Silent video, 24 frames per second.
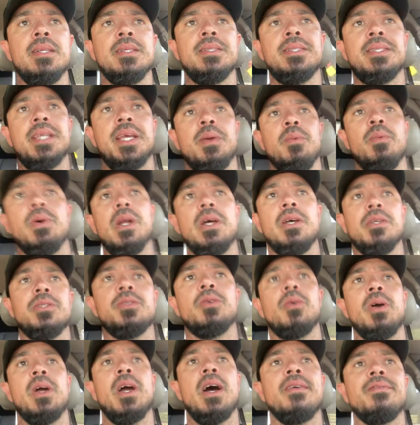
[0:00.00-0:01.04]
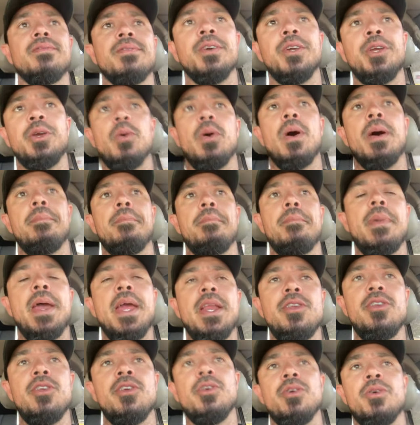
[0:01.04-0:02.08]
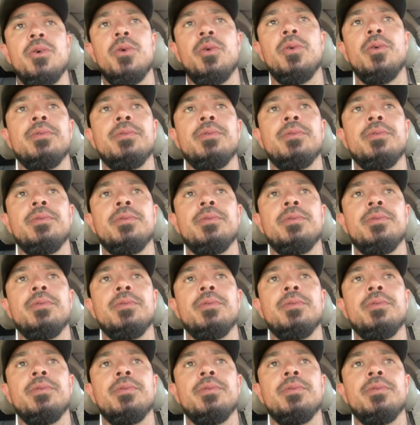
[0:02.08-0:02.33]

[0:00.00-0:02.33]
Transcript: Let's see, what else do I got for you on the menu?